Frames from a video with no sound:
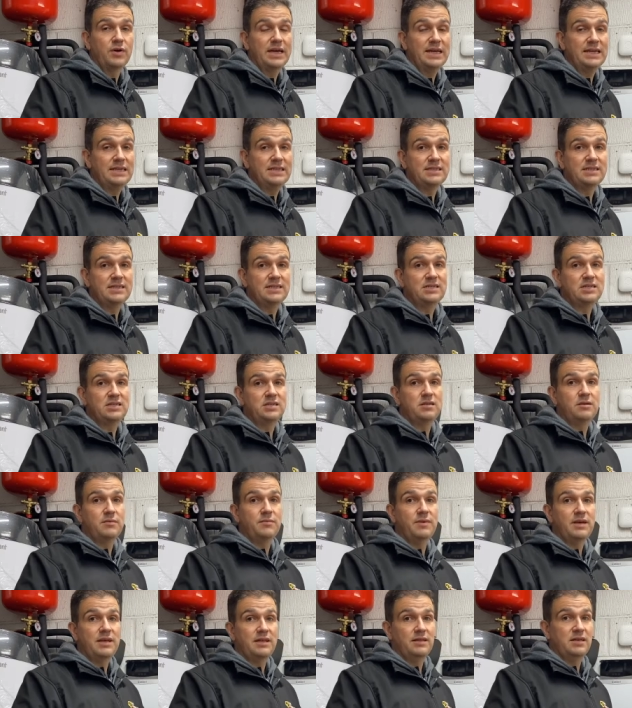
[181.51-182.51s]
heating
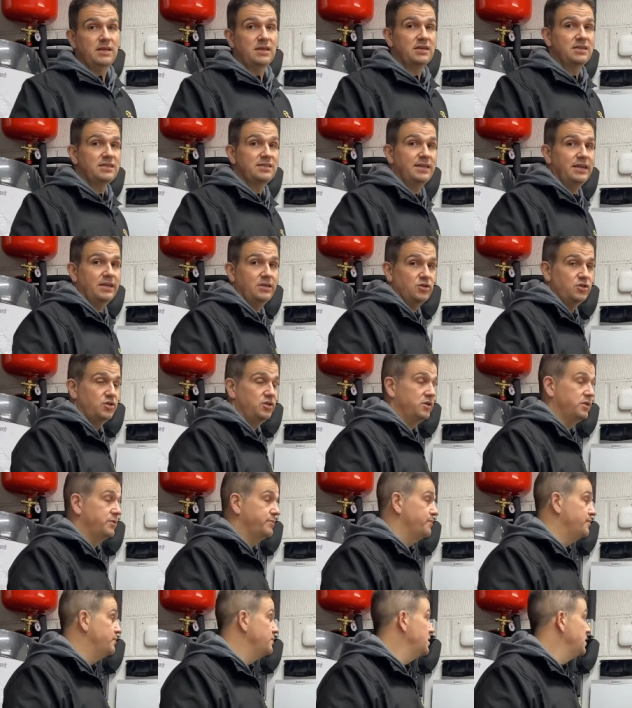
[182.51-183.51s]
system in the
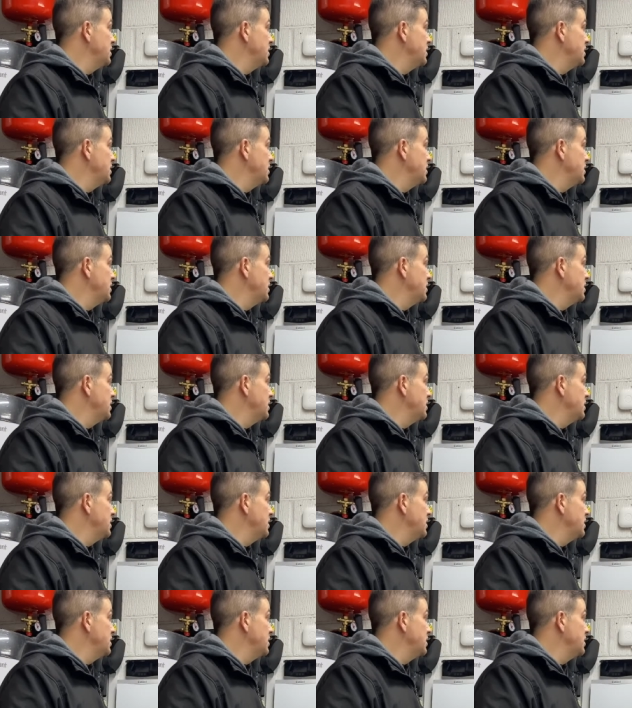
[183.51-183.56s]
extension.